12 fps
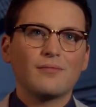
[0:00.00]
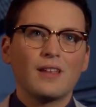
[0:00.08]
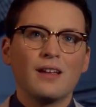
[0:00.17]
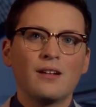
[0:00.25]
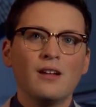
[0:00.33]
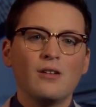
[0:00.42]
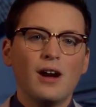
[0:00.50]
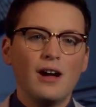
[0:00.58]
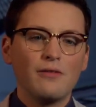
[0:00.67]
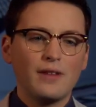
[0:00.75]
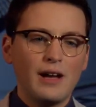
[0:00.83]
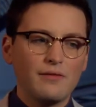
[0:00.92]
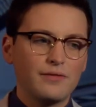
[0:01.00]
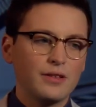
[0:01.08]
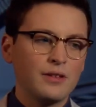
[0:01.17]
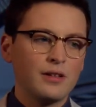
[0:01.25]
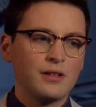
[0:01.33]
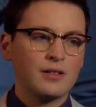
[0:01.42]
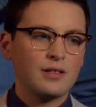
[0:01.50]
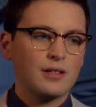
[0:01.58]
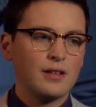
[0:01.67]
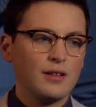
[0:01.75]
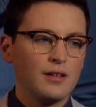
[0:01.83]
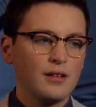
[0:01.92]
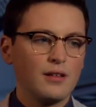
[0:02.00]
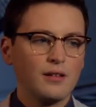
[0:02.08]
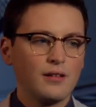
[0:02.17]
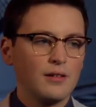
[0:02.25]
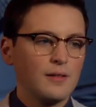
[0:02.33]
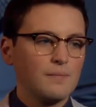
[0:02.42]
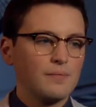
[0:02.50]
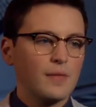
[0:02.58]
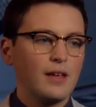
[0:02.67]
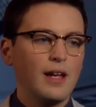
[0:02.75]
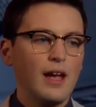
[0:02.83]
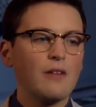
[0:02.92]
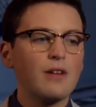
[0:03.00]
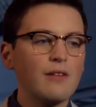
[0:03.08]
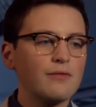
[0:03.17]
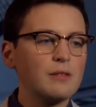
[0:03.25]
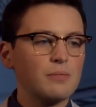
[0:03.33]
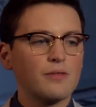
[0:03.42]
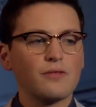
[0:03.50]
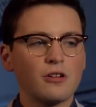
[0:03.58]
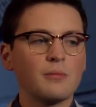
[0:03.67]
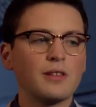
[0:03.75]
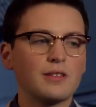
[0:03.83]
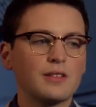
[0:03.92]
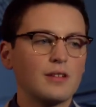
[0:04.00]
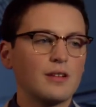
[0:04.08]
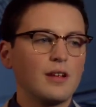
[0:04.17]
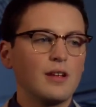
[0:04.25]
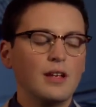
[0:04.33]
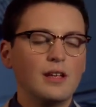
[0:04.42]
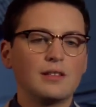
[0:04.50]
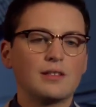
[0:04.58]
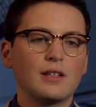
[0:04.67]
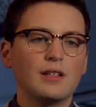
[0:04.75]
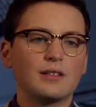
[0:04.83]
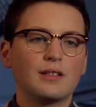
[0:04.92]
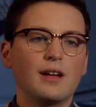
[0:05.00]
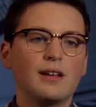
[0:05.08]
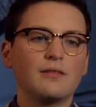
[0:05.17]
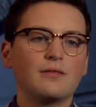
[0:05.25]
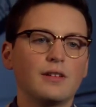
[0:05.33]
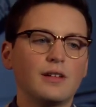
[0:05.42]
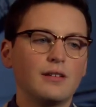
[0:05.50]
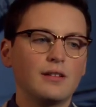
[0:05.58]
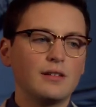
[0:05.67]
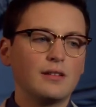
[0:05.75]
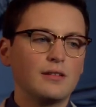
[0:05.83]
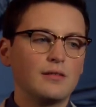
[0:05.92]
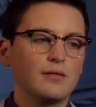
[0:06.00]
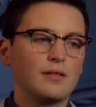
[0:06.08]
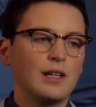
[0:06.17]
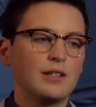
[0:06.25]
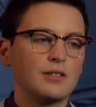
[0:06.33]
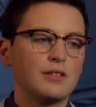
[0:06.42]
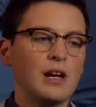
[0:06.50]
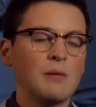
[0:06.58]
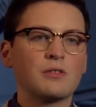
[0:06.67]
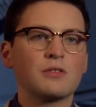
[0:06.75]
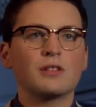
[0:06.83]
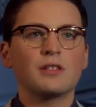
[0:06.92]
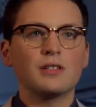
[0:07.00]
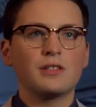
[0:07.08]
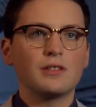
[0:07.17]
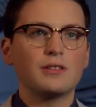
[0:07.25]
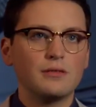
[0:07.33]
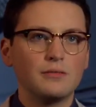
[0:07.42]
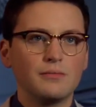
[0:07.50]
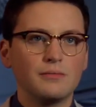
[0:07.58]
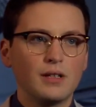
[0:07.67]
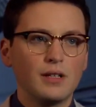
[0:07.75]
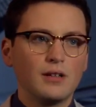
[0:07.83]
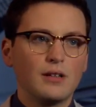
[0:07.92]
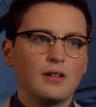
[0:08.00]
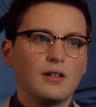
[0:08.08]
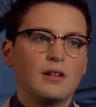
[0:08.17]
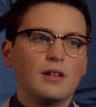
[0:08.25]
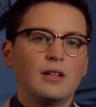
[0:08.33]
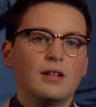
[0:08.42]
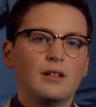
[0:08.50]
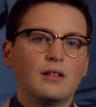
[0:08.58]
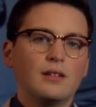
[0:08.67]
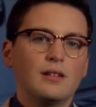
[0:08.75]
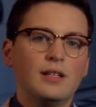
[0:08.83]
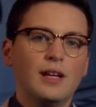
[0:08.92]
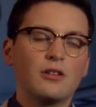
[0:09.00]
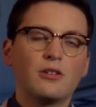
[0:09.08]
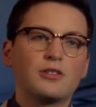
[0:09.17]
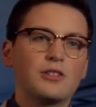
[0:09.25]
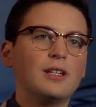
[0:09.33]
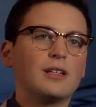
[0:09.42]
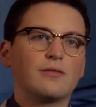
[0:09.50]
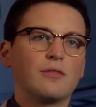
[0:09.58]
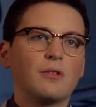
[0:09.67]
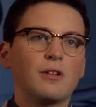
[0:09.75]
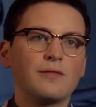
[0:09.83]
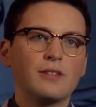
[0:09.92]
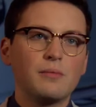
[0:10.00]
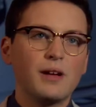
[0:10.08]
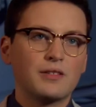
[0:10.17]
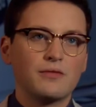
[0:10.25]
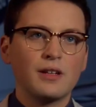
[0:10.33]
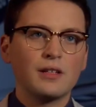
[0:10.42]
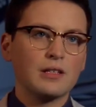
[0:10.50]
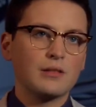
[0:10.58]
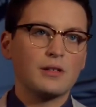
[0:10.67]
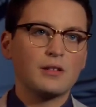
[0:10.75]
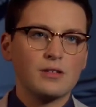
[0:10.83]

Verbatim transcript: I don't know, I've learned every performance is kind of it's a good opportunity to get a critique from one of your best friends.